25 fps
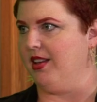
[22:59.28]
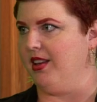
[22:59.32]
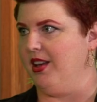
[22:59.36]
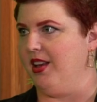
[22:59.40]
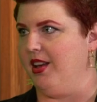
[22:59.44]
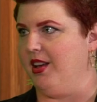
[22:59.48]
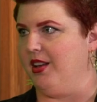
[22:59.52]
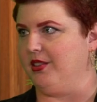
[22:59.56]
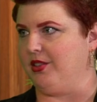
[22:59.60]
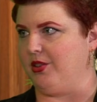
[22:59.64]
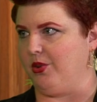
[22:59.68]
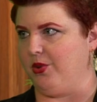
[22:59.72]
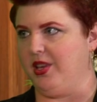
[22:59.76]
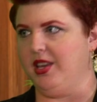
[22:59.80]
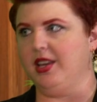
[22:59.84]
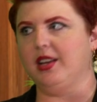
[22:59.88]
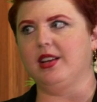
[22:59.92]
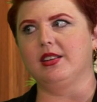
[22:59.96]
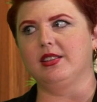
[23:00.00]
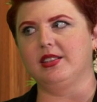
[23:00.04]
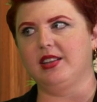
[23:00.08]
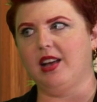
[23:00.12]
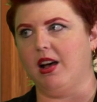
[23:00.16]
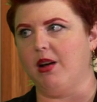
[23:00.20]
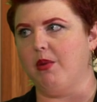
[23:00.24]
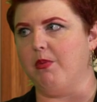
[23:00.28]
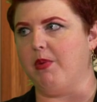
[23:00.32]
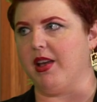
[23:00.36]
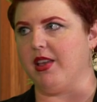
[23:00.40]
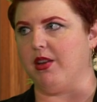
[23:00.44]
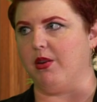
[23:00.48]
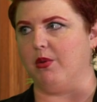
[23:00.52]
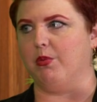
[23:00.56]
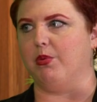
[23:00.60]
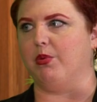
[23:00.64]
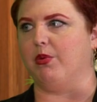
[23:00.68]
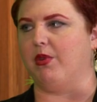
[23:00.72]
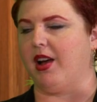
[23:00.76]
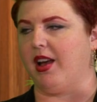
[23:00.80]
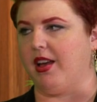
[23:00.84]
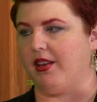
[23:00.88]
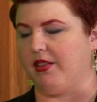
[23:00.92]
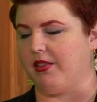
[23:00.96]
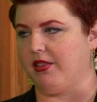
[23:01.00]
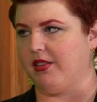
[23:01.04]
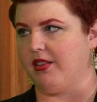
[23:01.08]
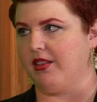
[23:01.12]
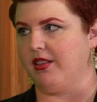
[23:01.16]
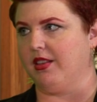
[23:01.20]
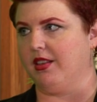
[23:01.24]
Mm-hmm. So he can tell by your breath